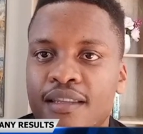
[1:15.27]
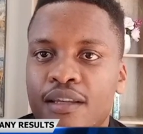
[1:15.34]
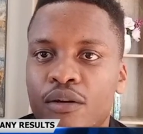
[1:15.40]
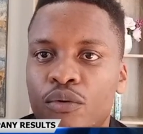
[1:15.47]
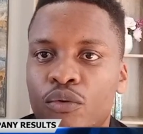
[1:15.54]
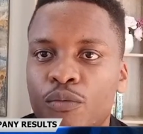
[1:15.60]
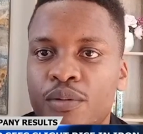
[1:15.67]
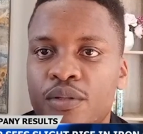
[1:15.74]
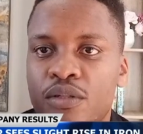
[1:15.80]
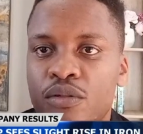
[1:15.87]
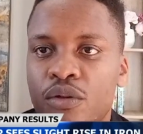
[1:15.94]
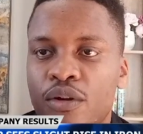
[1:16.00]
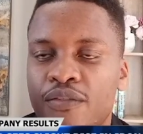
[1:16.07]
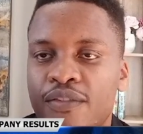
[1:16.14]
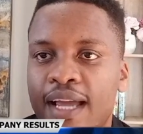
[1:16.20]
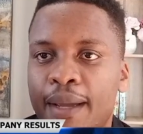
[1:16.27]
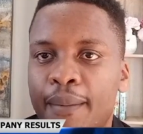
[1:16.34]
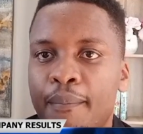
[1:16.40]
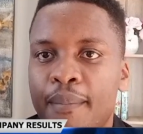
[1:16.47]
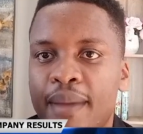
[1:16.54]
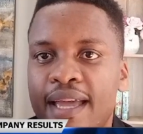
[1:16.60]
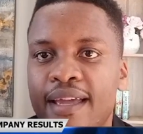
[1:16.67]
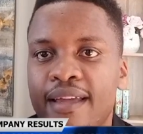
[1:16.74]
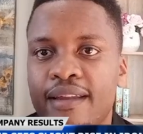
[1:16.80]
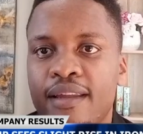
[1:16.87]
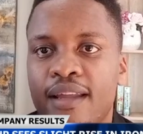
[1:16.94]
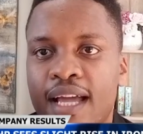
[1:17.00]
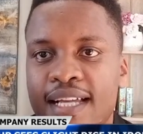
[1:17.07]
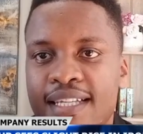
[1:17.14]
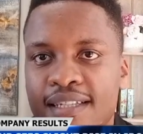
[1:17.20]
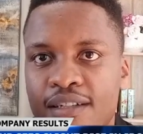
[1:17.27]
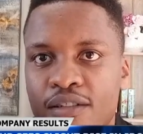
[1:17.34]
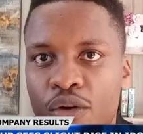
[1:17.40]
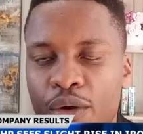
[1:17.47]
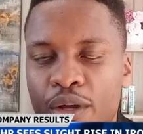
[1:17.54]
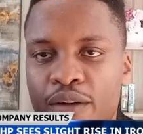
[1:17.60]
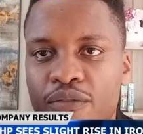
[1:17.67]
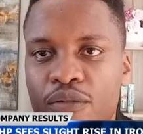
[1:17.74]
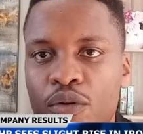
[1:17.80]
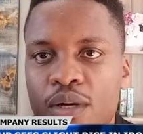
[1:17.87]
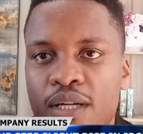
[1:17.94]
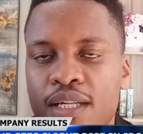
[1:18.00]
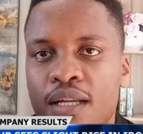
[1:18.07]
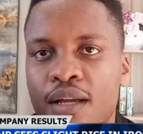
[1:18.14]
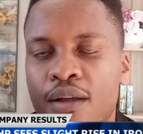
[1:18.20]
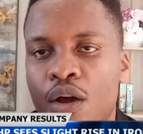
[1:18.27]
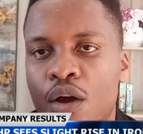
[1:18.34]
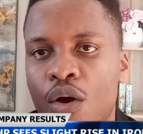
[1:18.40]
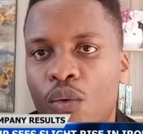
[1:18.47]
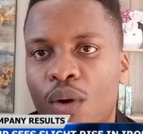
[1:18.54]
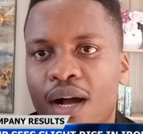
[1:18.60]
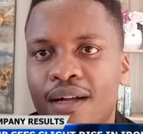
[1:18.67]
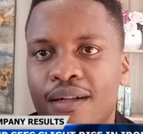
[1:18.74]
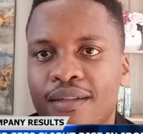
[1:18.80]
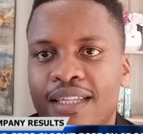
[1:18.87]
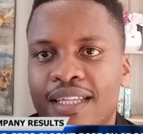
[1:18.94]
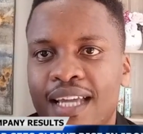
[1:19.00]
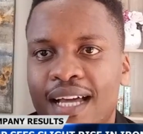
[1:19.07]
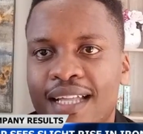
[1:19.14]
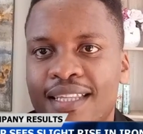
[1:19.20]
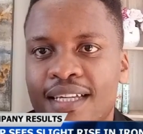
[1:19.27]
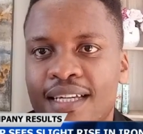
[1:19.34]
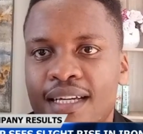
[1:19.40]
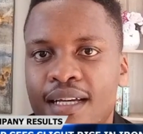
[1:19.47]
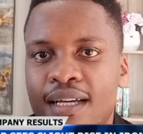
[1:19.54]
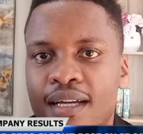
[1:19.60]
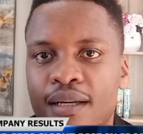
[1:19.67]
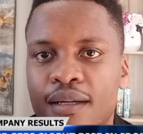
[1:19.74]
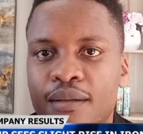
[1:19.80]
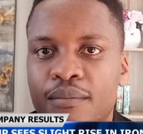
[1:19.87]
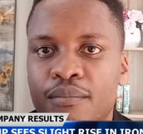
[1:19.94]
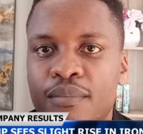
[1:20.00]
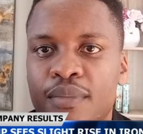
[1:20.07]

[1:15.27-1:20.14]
the group's sort of like main asset going forward, while the other